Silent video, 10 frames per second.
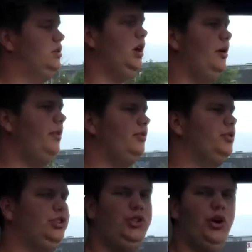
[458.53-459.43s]
So I'm not
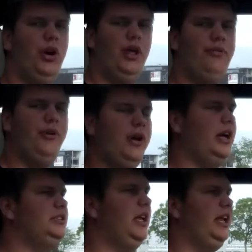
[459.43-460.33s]
sure if you
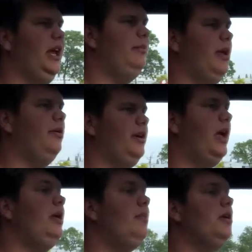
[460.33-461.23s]
guys can hear me okay,